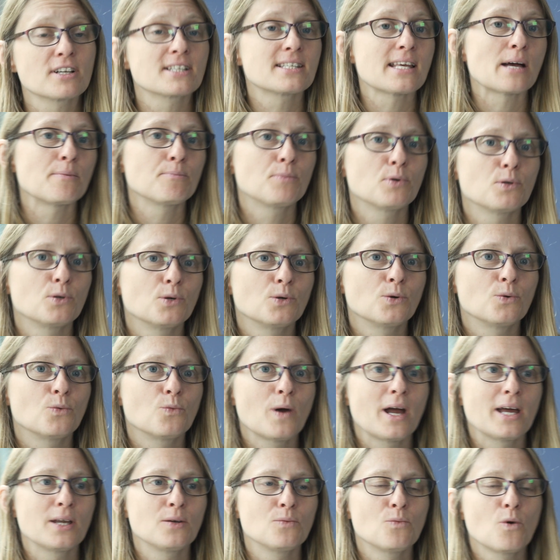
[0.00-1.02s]
example,
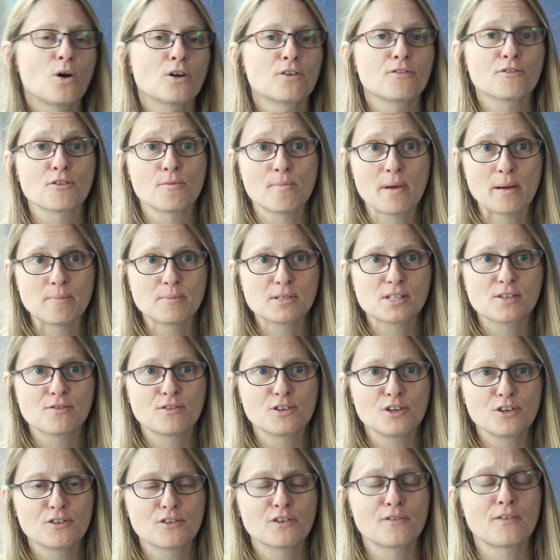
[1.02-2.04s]
when one of the members
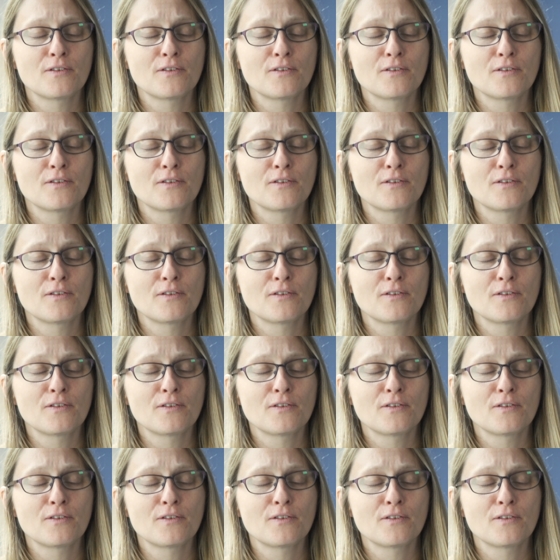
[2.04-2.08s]
of the youth